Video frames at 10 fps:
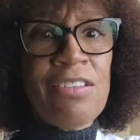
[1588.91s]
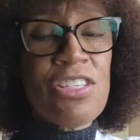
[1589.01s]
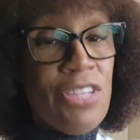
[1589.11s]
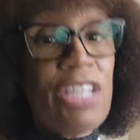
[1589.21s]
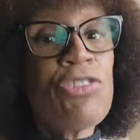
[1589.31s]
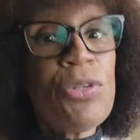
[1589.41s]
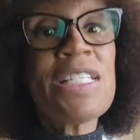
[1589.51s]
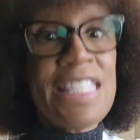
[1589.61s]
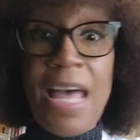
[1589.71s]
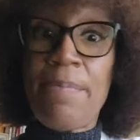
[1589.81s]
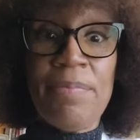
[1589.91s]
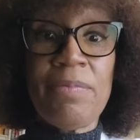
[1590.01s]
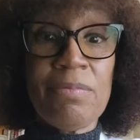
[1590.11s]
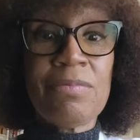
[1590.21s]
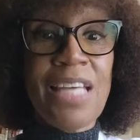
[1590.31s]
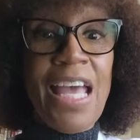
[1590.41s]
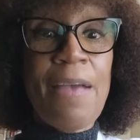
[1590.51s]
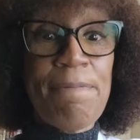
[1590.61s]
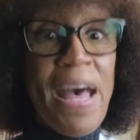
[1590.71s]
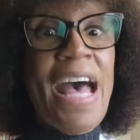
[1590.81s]
So they're doing something,
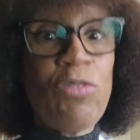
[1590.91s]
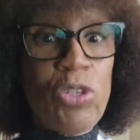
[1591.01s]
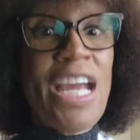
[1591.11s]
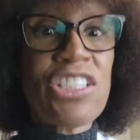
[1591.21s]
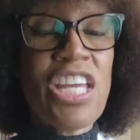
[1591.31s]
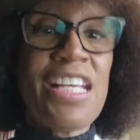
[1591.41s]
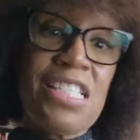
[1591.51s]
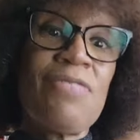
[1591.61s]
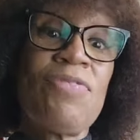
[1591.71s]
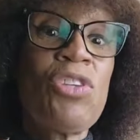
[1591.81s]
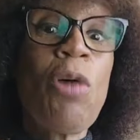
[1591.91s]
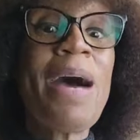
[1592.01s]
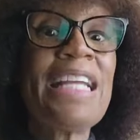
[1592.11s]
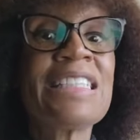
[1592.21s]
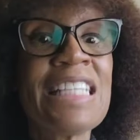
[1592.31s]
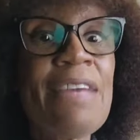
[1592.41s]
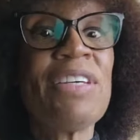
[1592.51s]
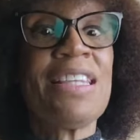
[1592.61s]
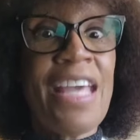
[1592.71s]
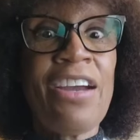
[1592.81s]
okay, 5 trash cans, because nobody's
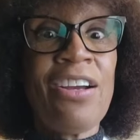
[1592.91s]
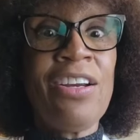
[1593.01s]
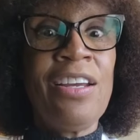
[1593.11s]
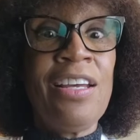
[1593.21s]
living there.